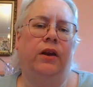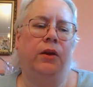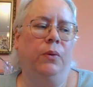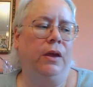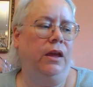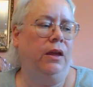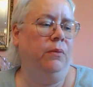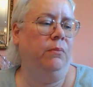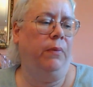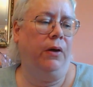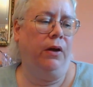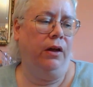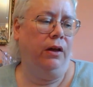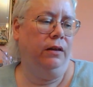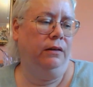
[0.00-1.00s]
I went and
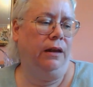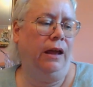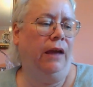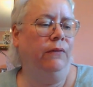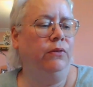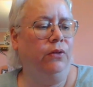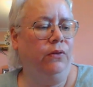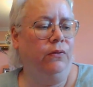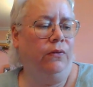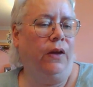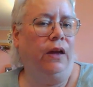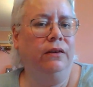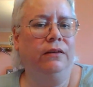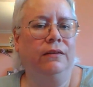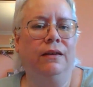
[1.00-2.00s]
bought after the
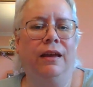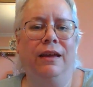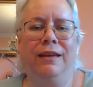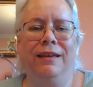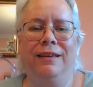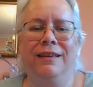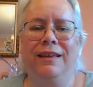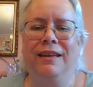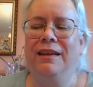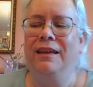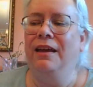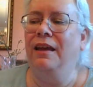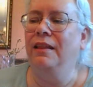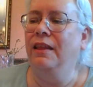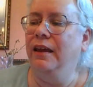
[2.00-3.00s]
fact,
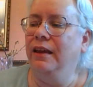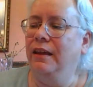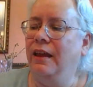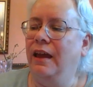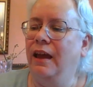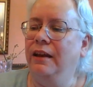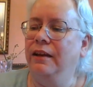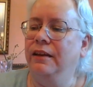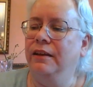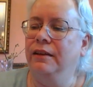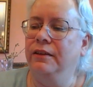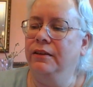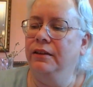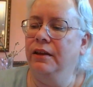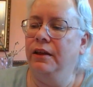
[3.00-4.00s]
like at
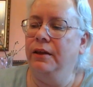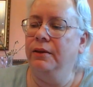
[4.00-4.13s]
a